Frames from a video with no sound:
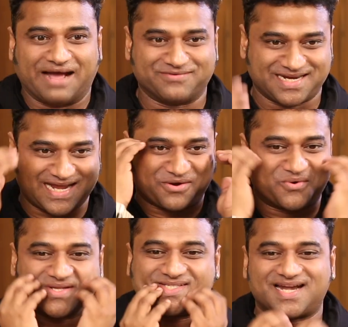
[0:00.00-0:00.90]
I was like, I
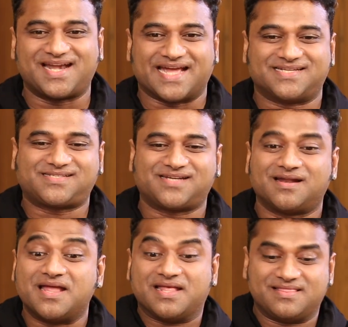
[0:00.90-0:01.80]
couldn't still digest
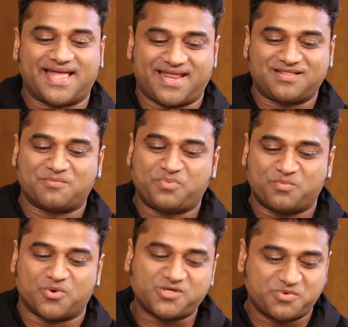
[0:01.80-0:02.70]
it. Then the
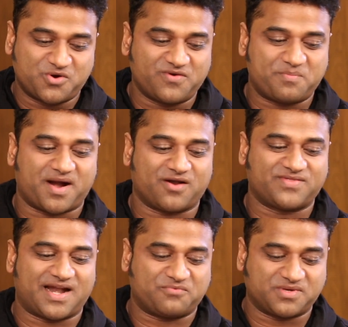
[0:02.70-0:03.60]
most beautiful part
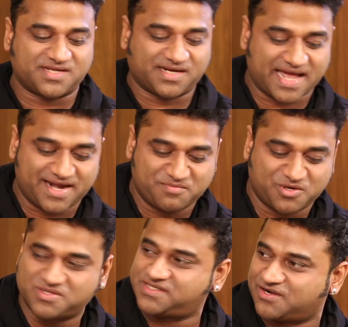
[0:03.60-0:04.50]
of that was they carried
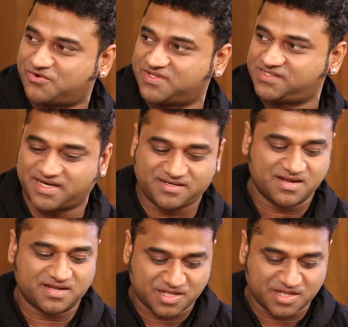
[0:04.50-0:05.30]
me to the center of the stage.